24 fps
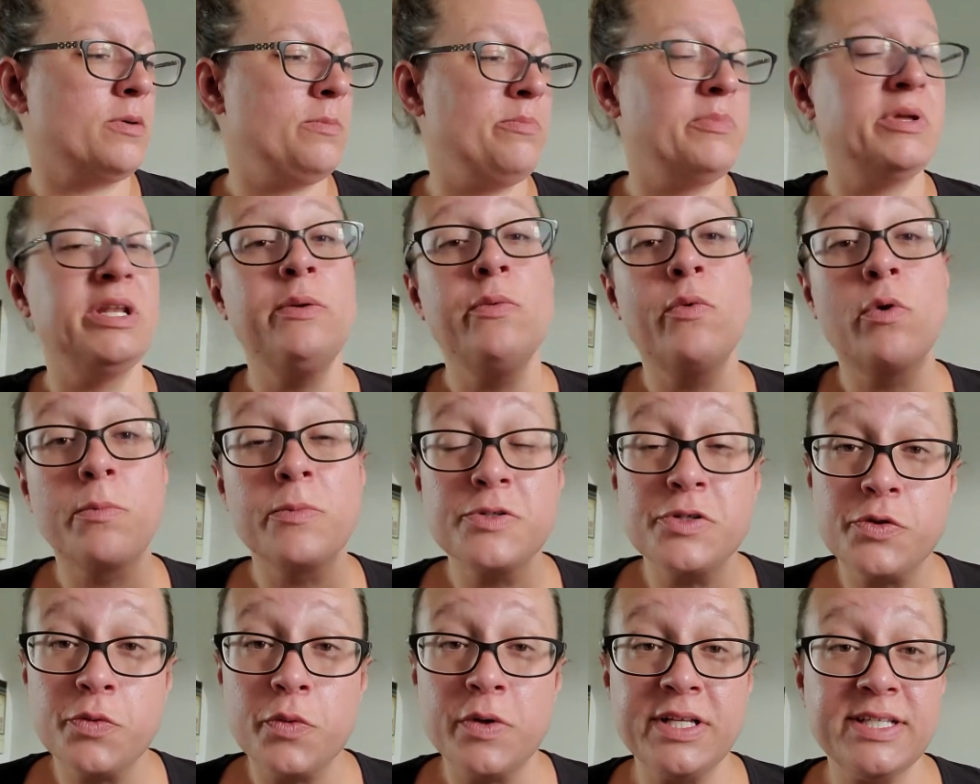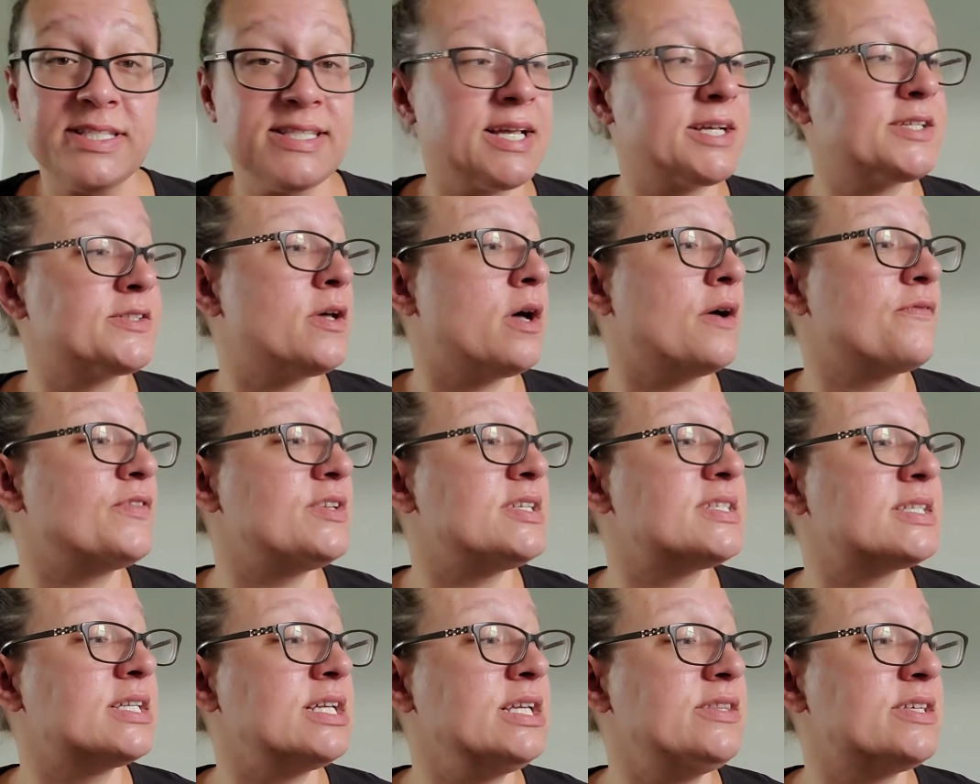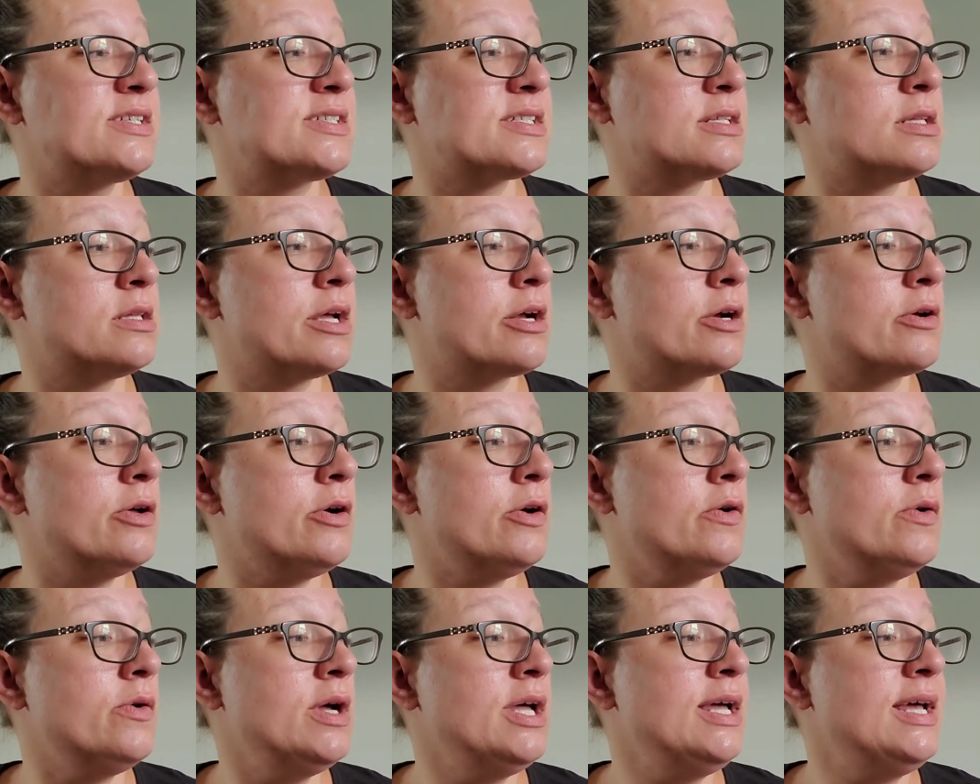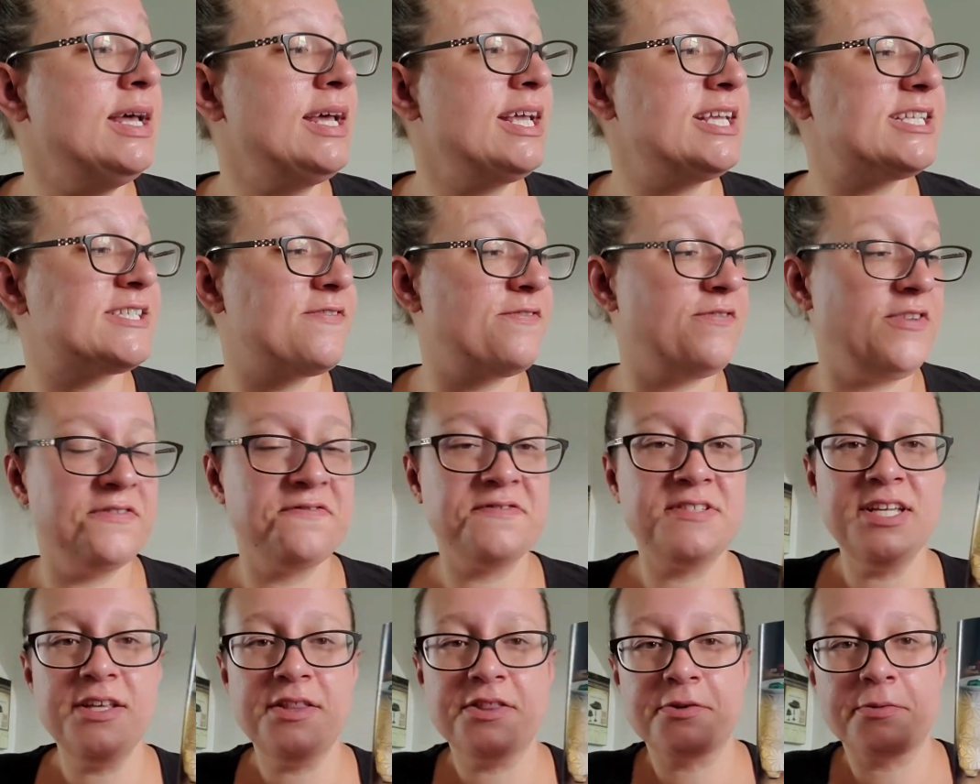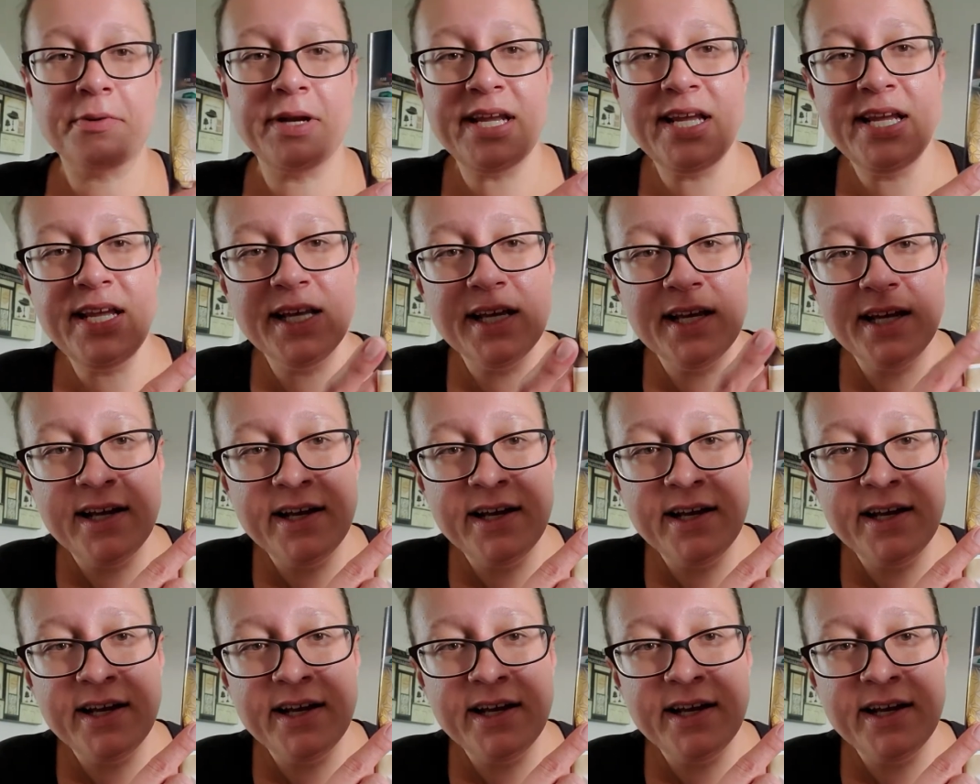Mini warmers are $26, obviously. The Salerno is $53,